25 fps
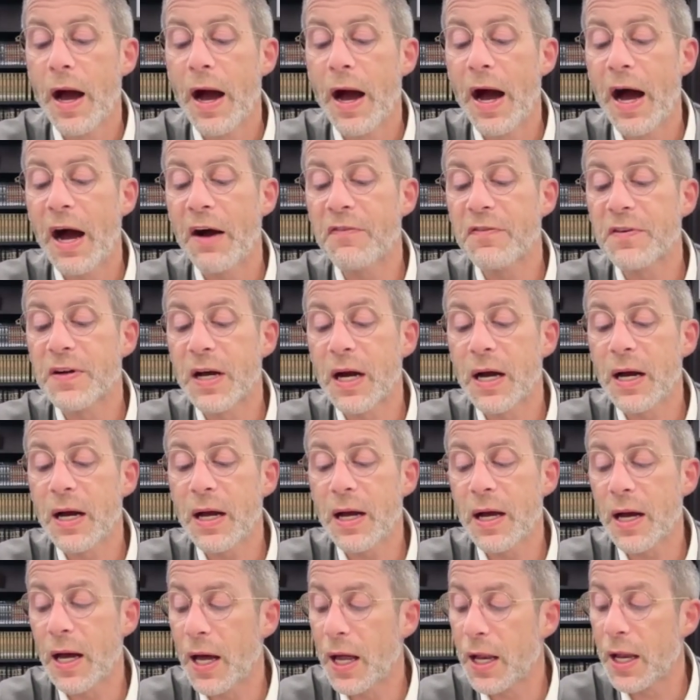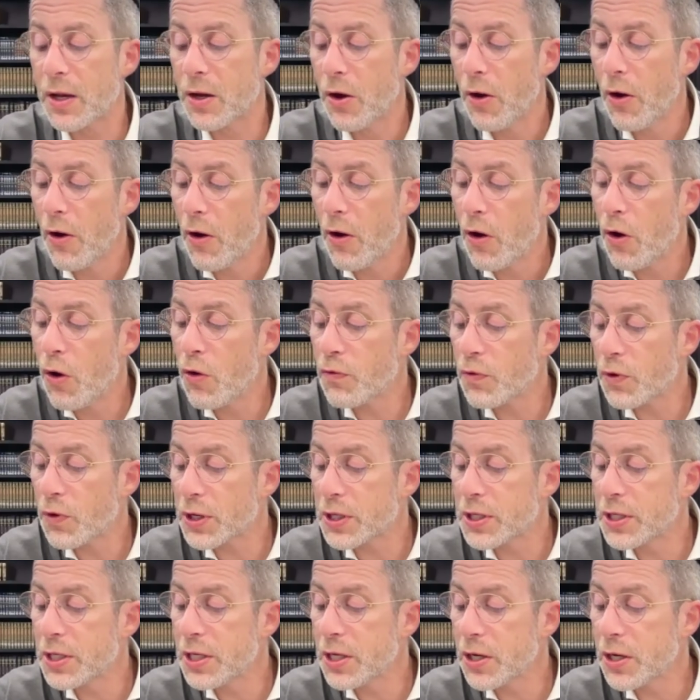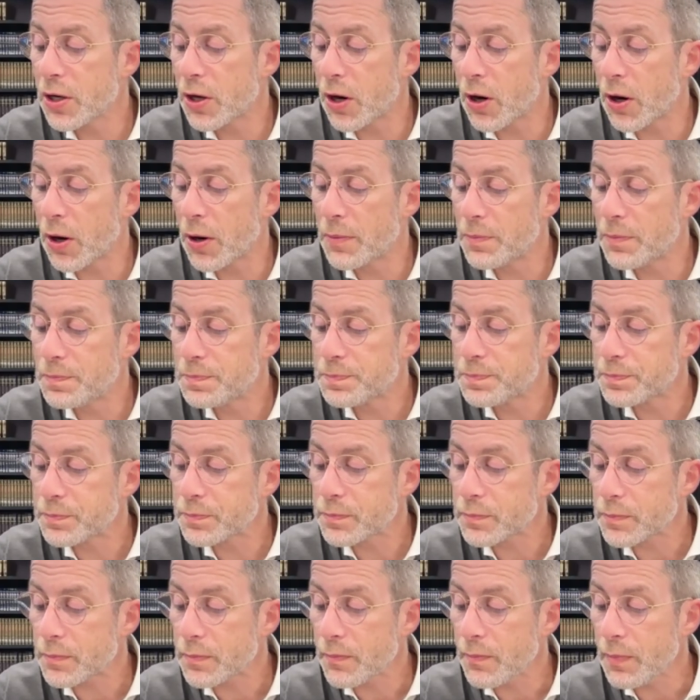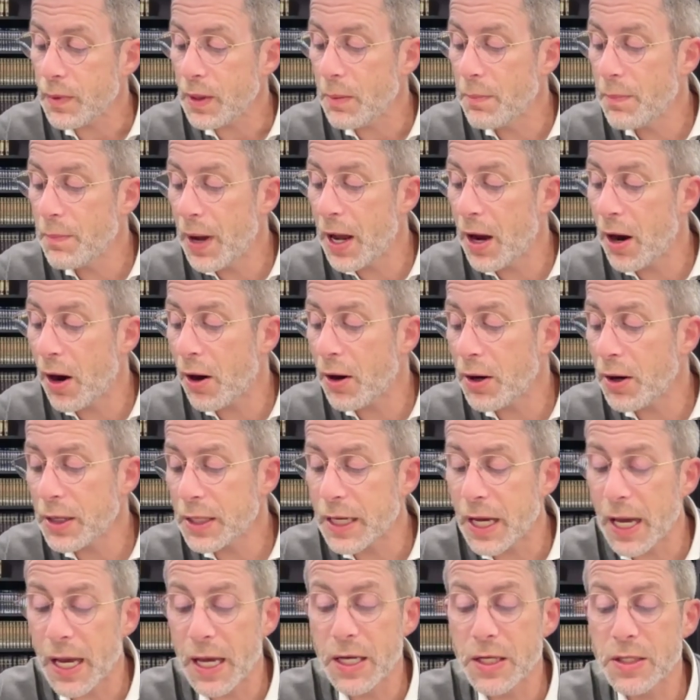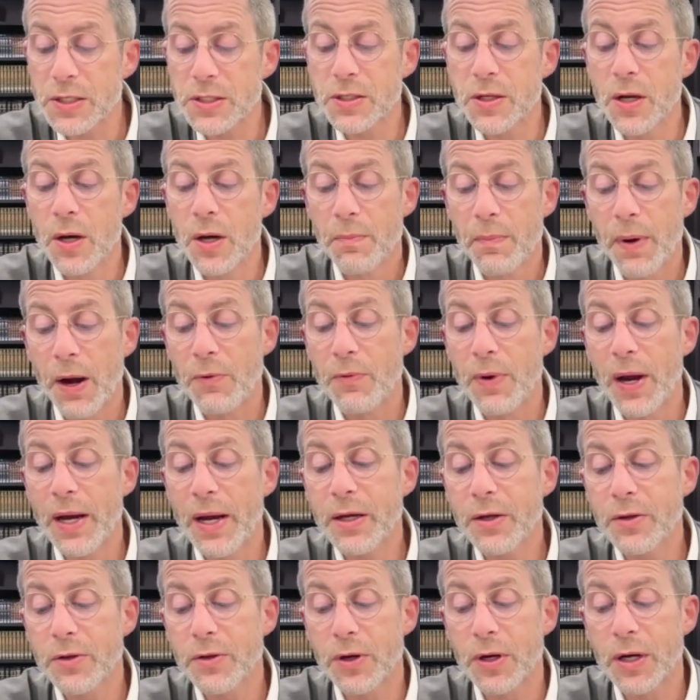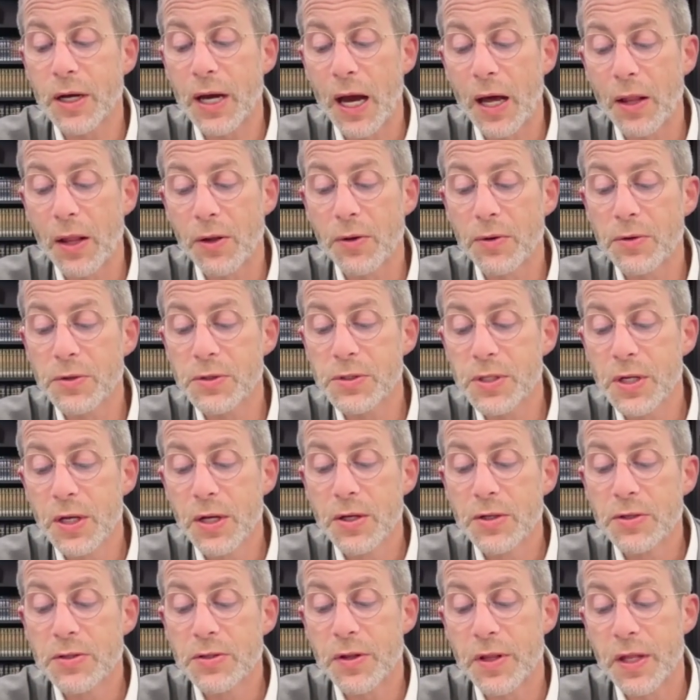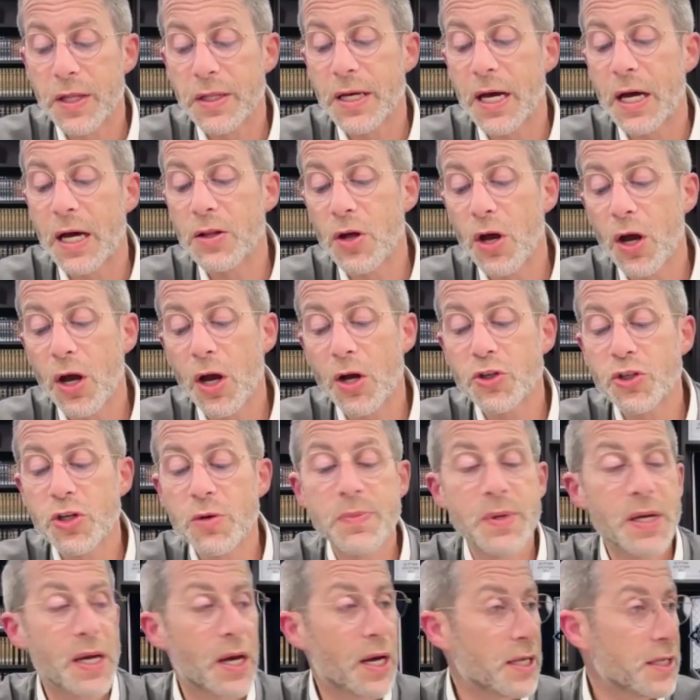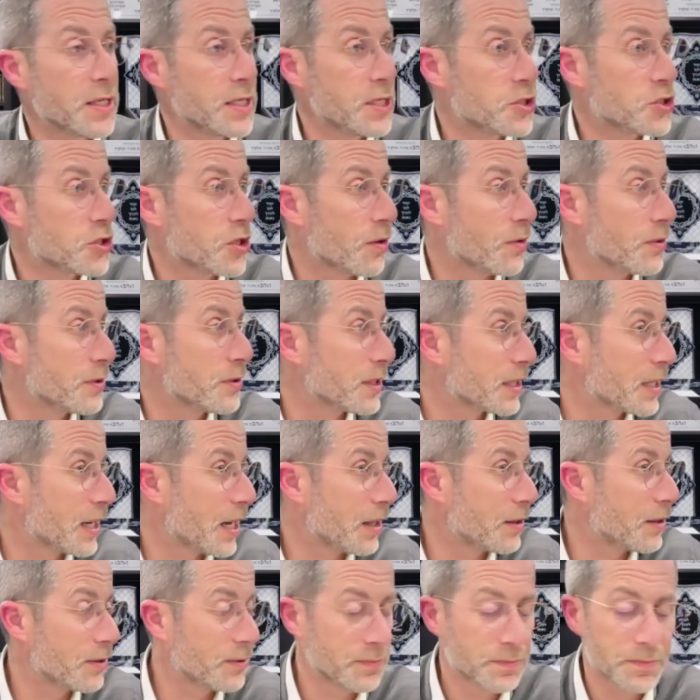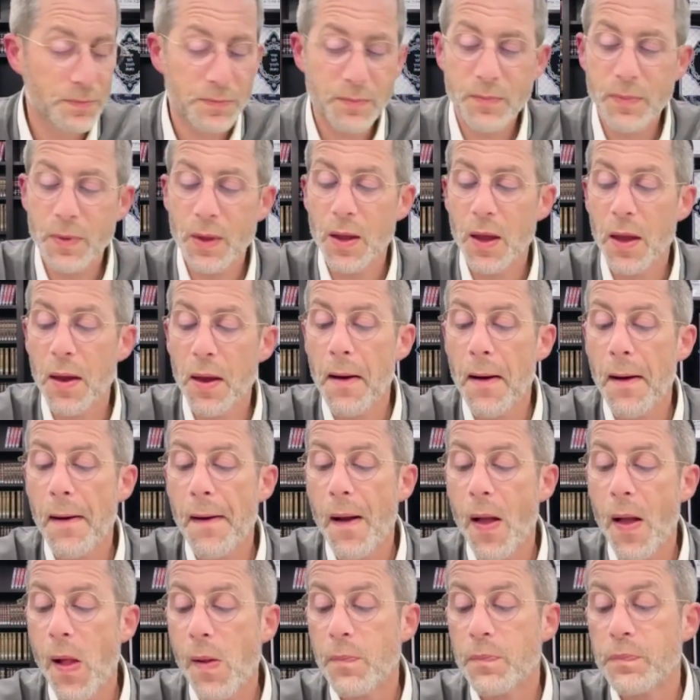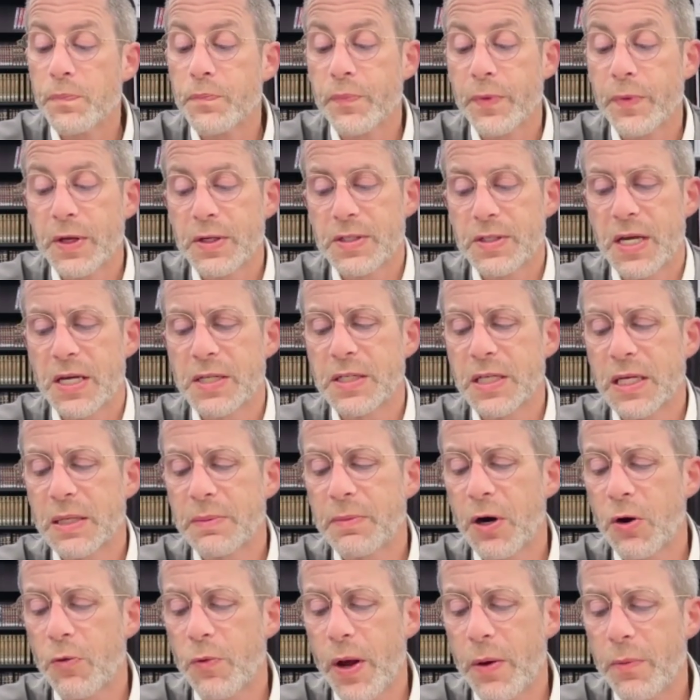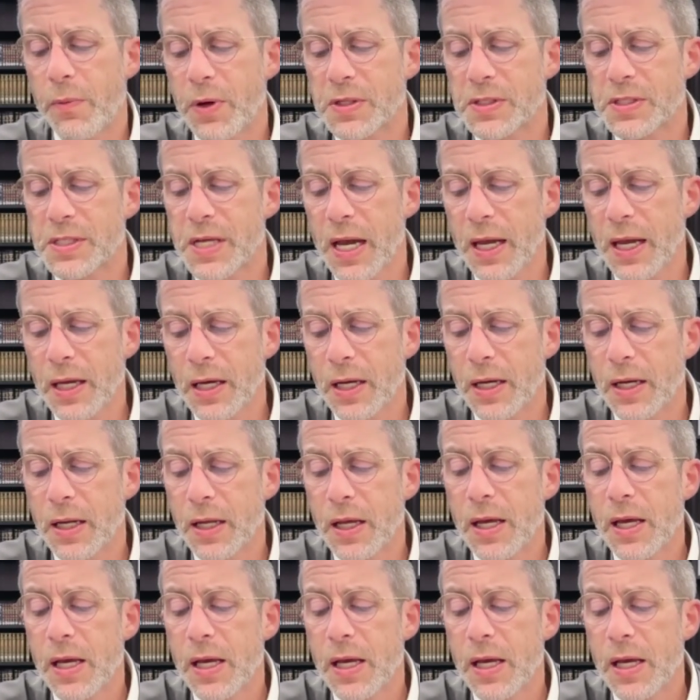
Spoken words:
Afkan, over here, by our case, by regular chalos, so then the halacha should be isar on the challah. Says the Gemara, wait 1 second.